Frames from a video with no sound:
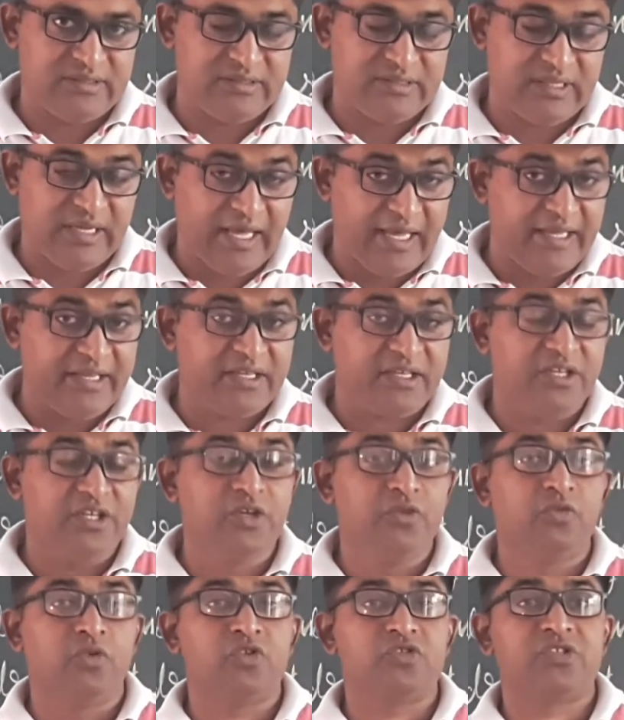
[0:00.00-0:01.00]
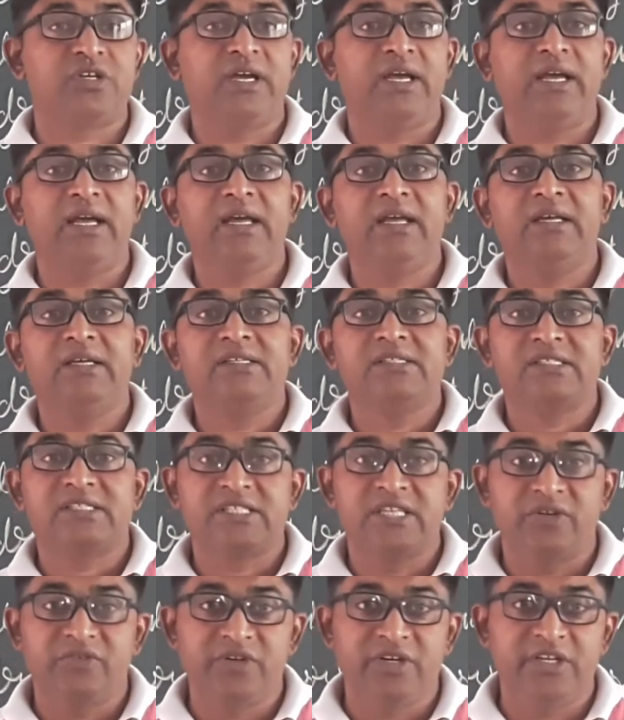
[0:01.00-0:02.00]
like he was a
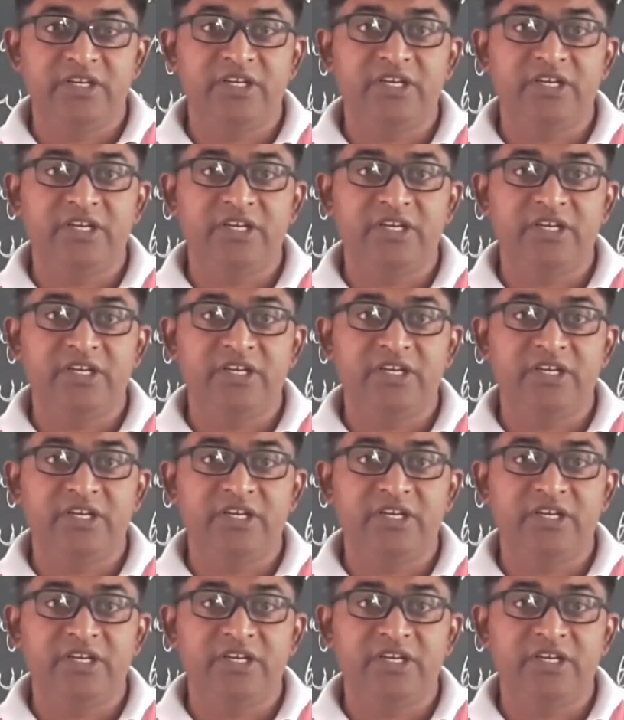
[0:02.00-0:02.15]
7